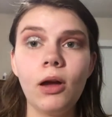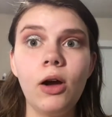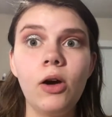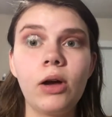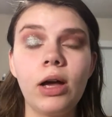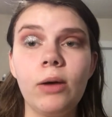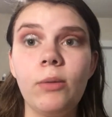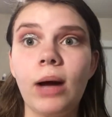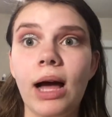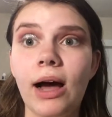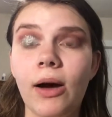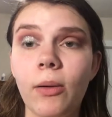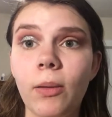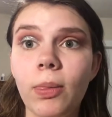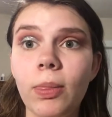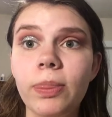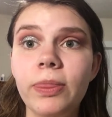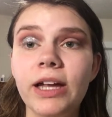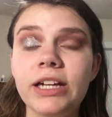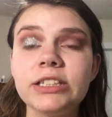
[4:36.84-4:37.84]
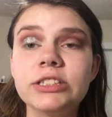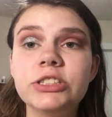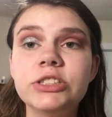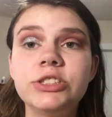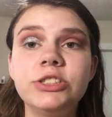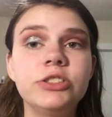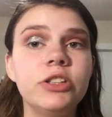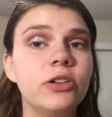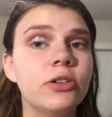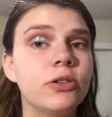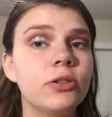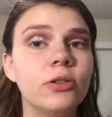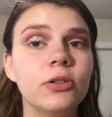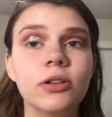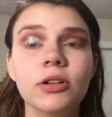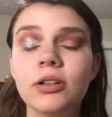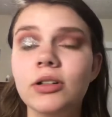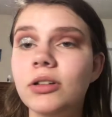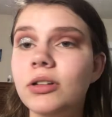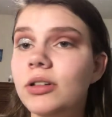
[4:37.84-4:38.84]
Okay, wow, that is so
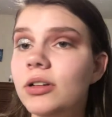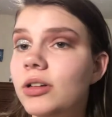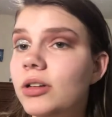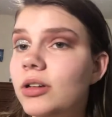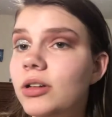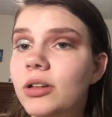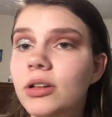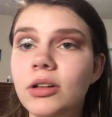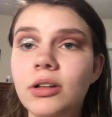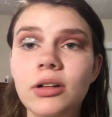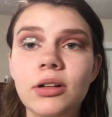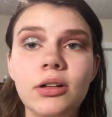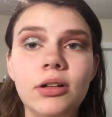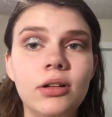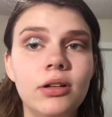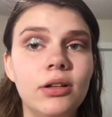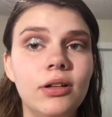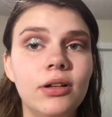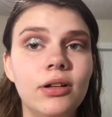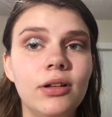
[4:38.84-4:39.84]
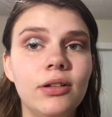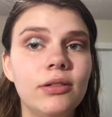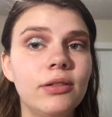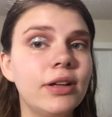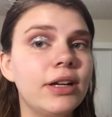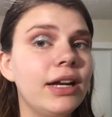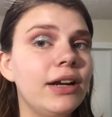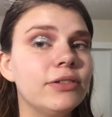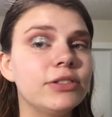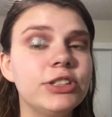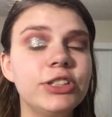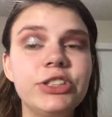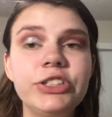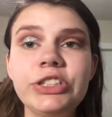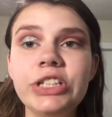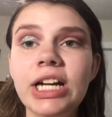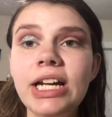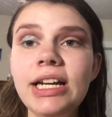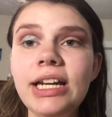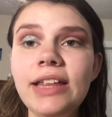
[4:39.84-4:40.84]
cool. Look at how
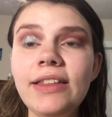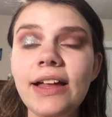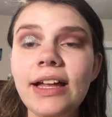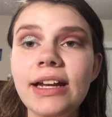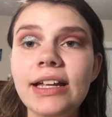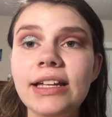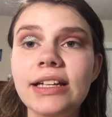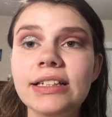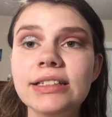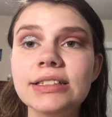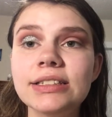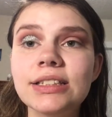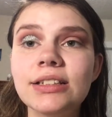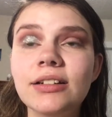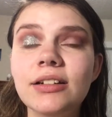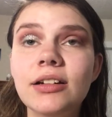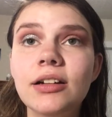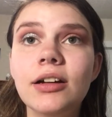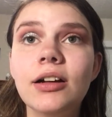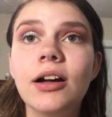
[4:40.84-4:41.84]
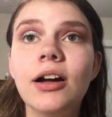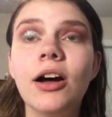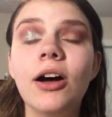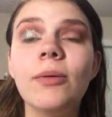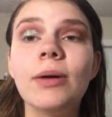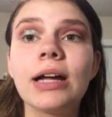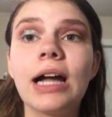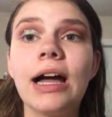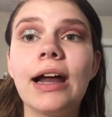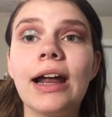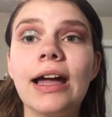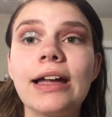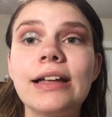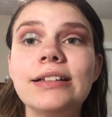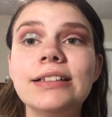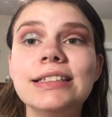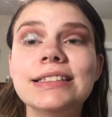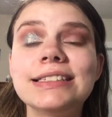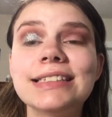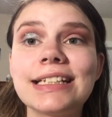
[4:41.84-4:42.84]
shiny that is. Oh my god, I
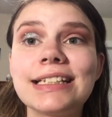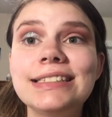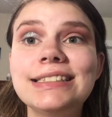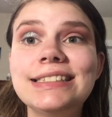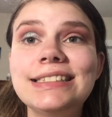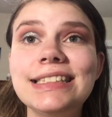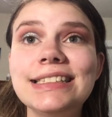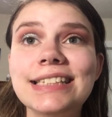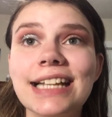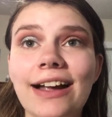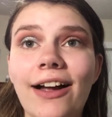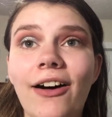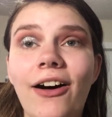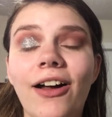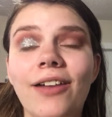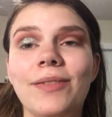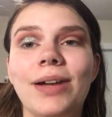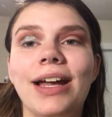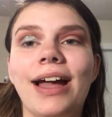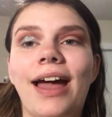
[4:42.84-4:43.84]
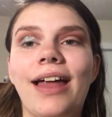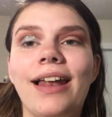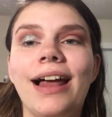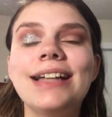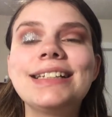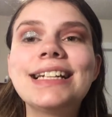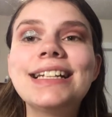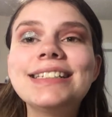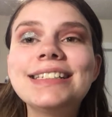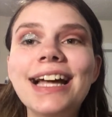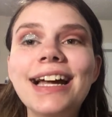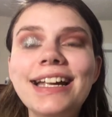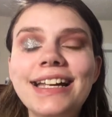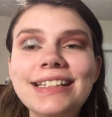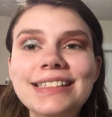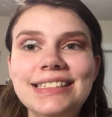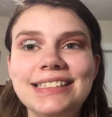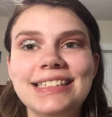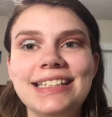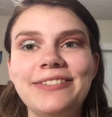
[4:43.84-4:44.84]
can just like, it's like on my eyelashes. I
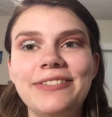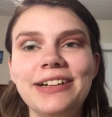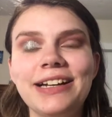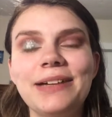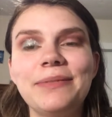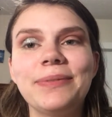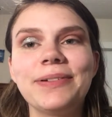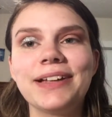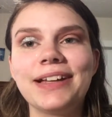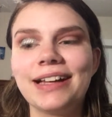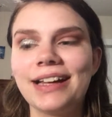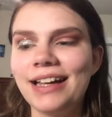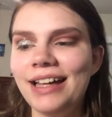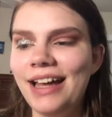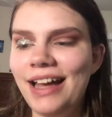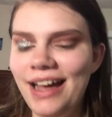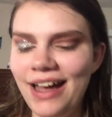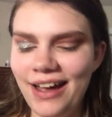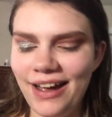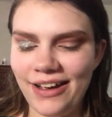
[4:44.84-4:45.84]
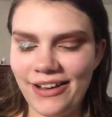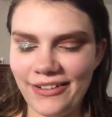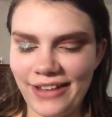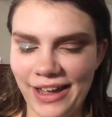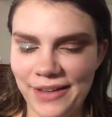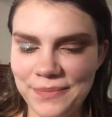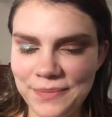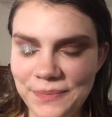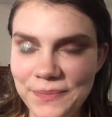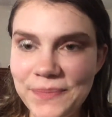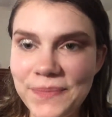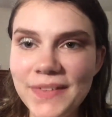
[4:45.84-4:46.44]
can see when I blink. Okay,